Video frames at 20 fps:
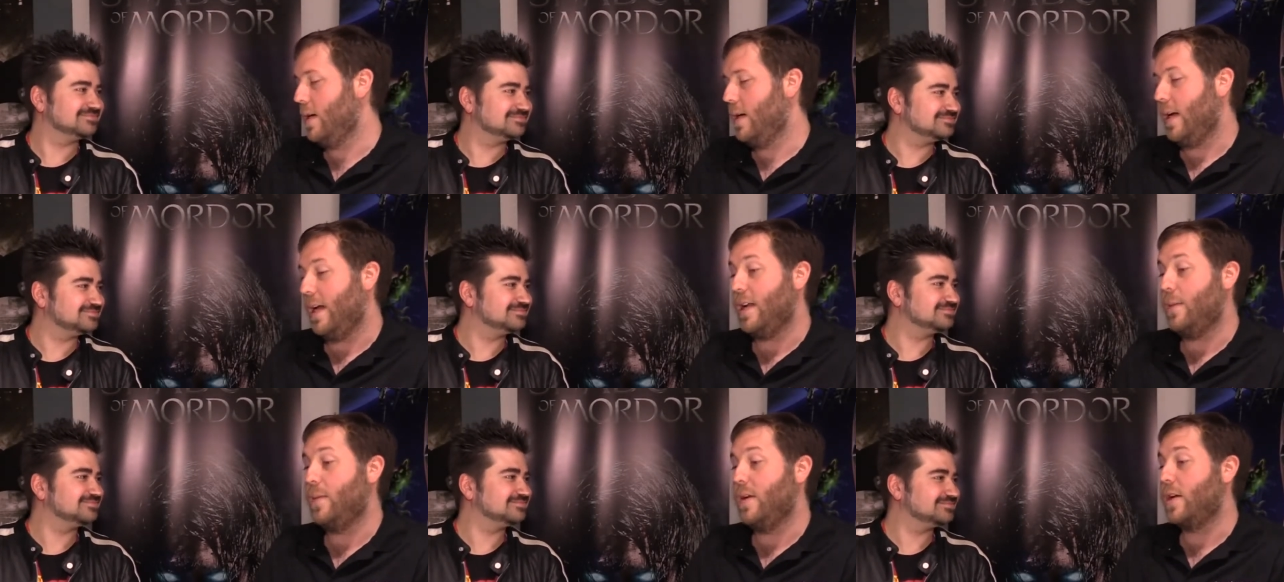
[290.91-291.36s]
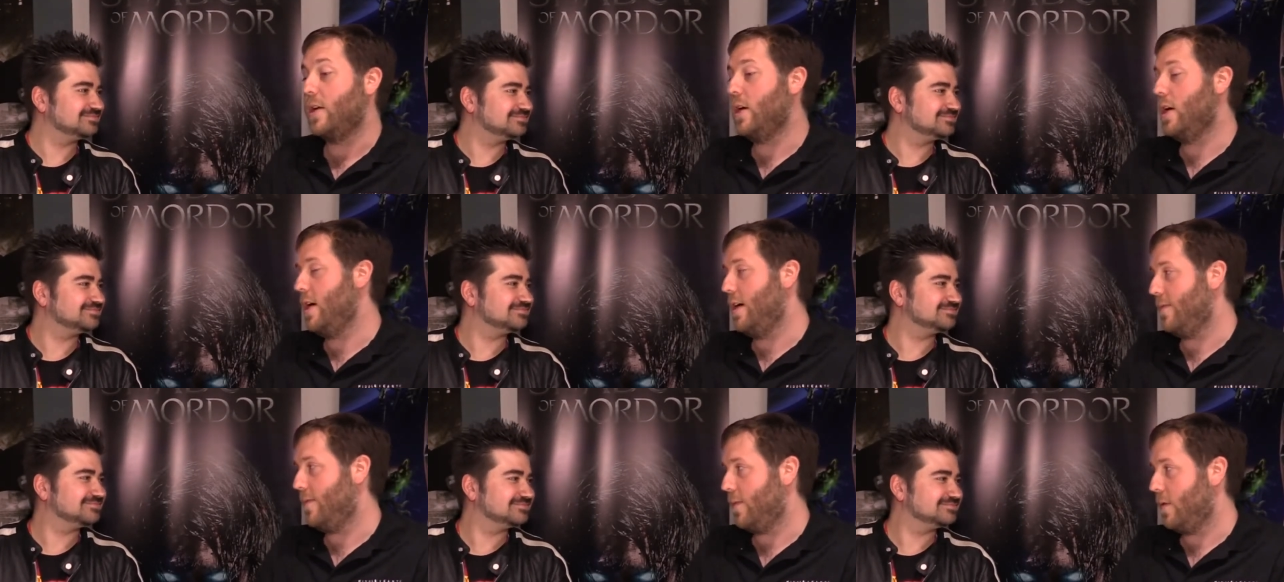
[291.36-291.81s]
Speaker 1: And he'd been
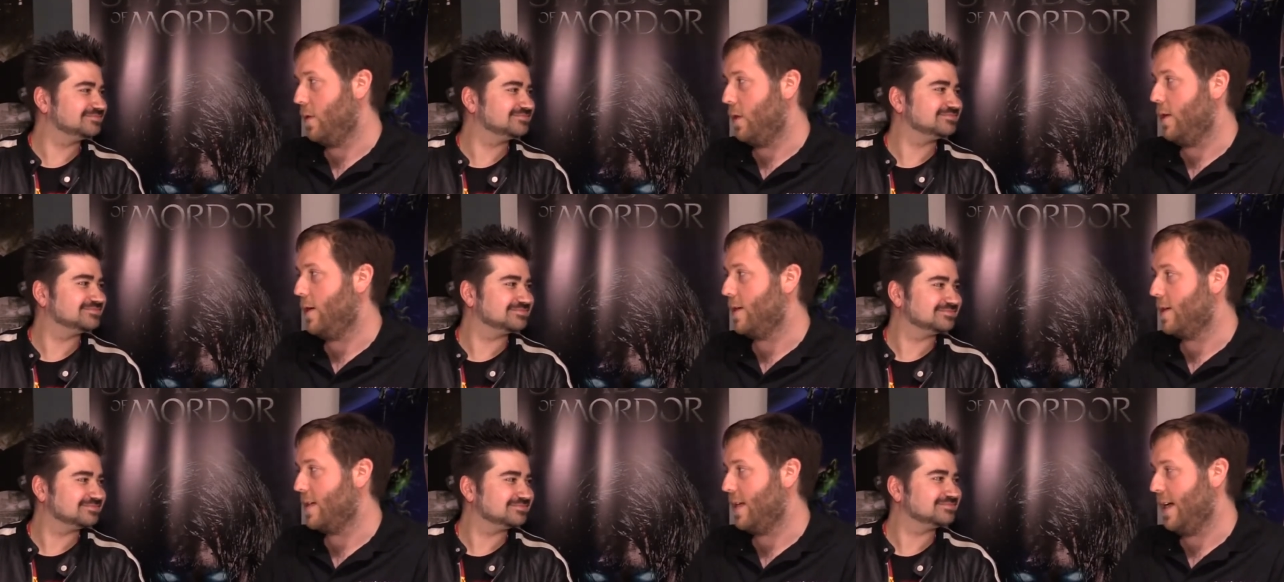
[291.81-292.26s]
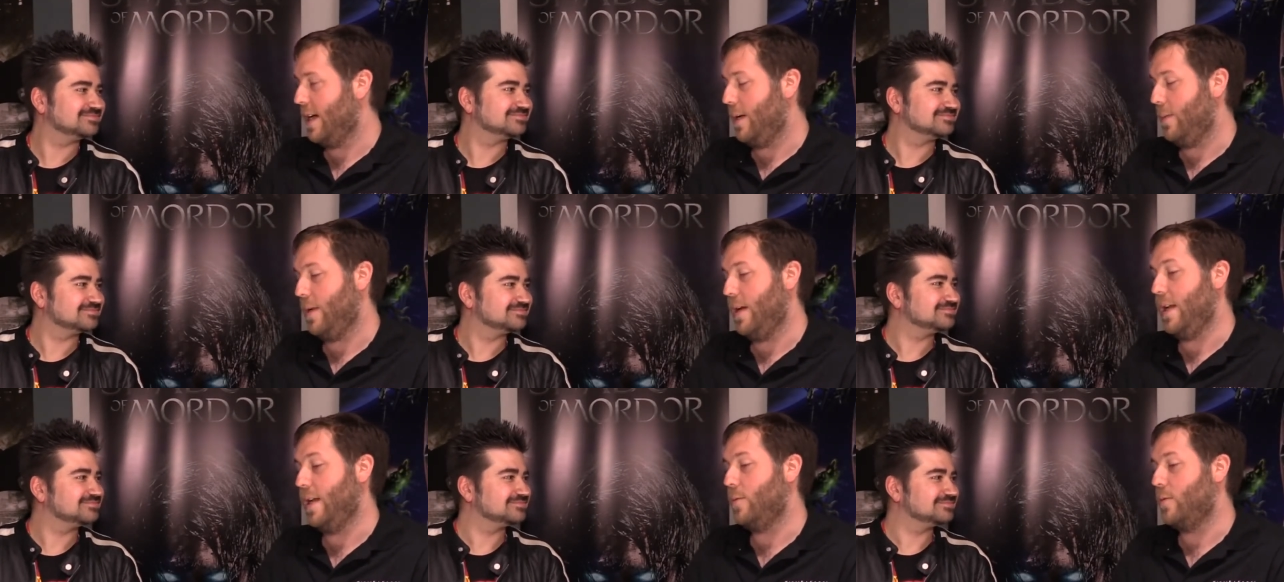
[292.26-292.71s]
gone for a long
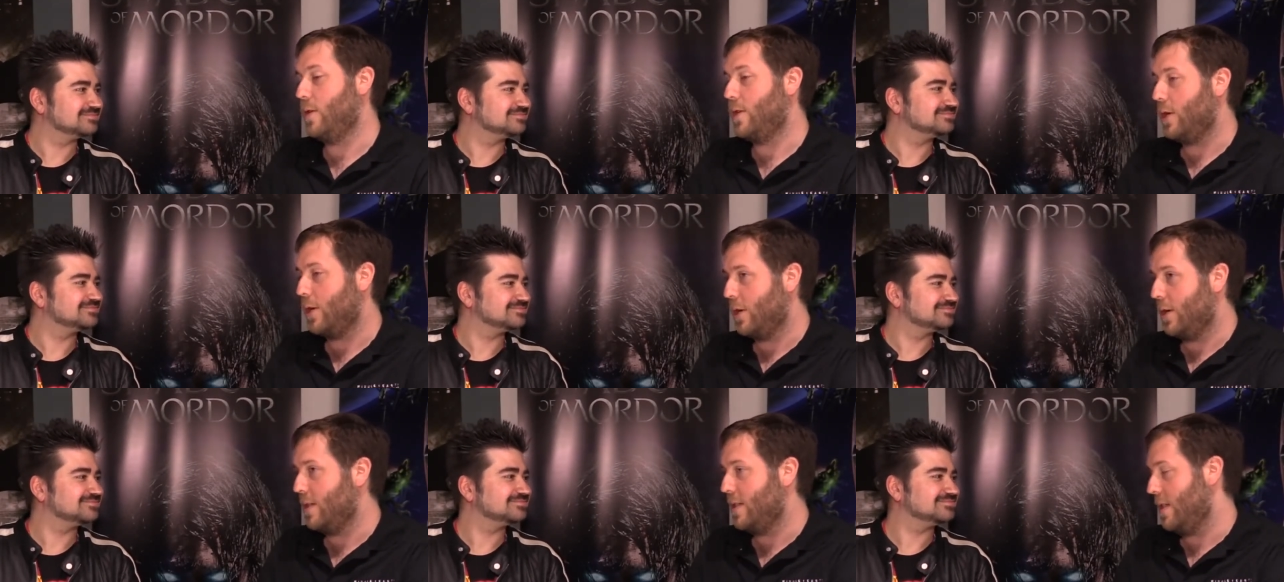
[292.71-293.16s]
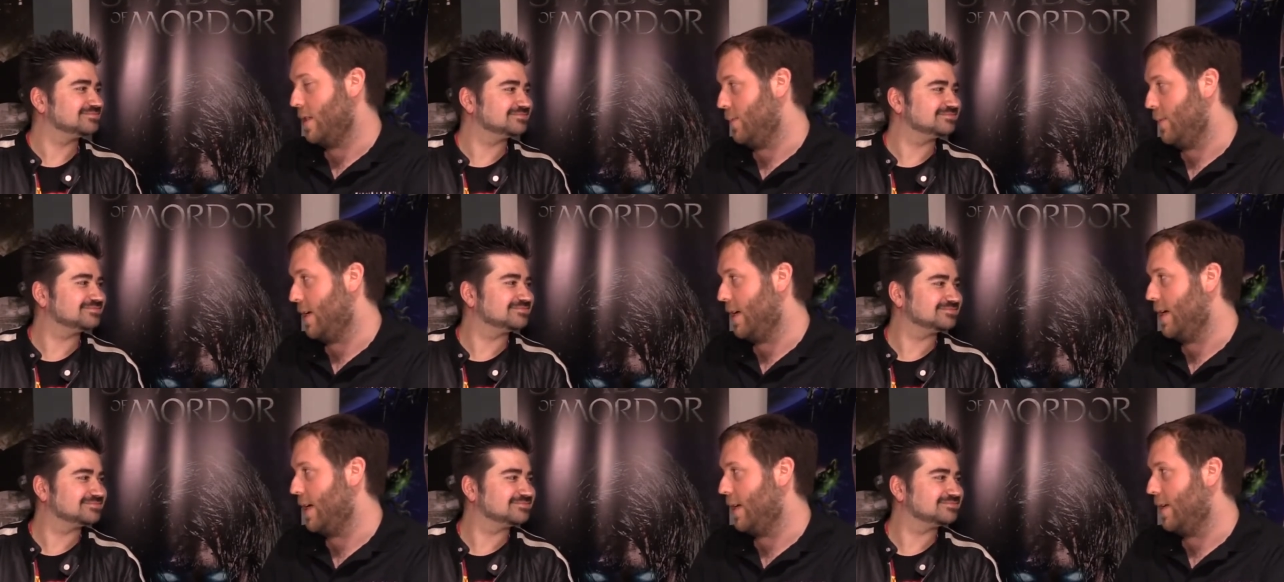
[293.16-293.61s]
time, and he returns at the
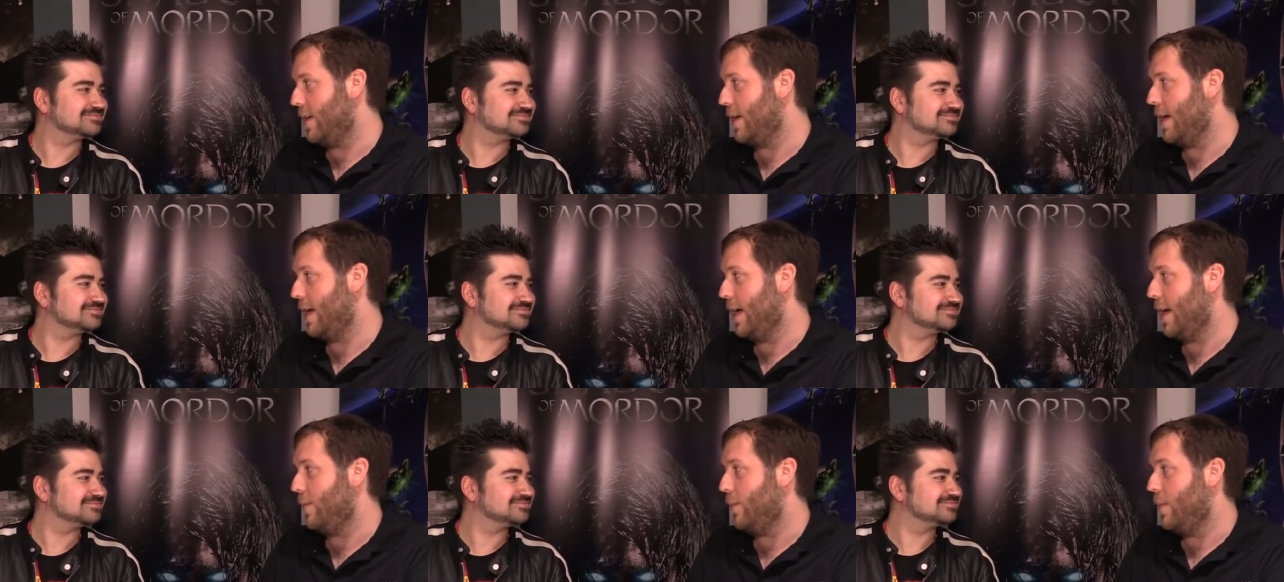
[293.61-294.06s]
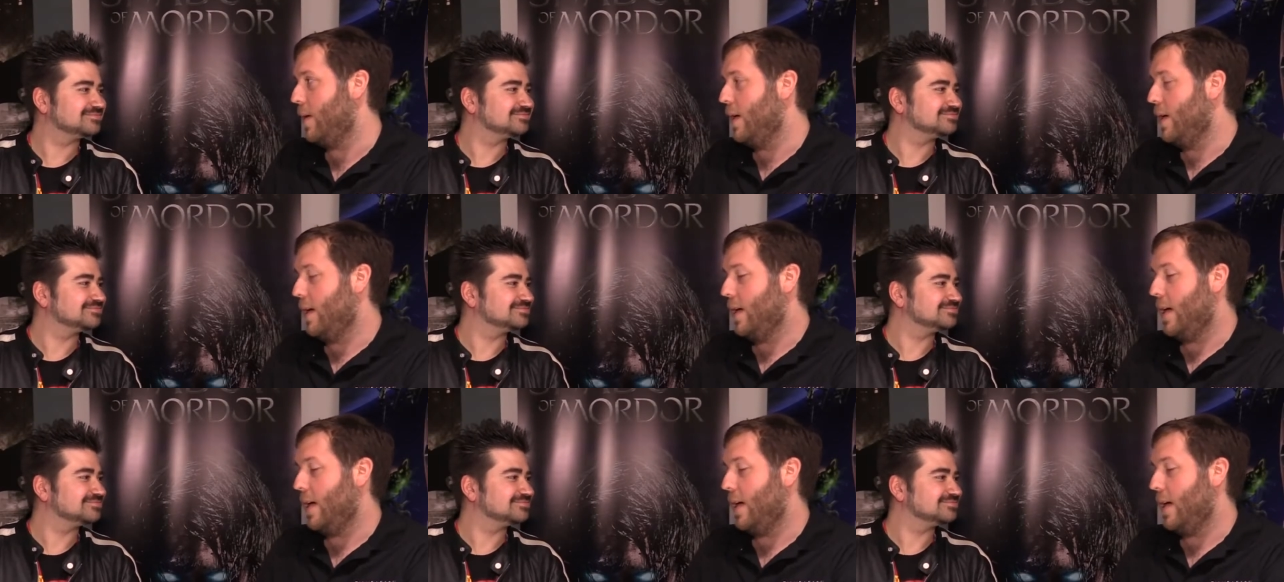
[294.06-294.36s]
beginning of the game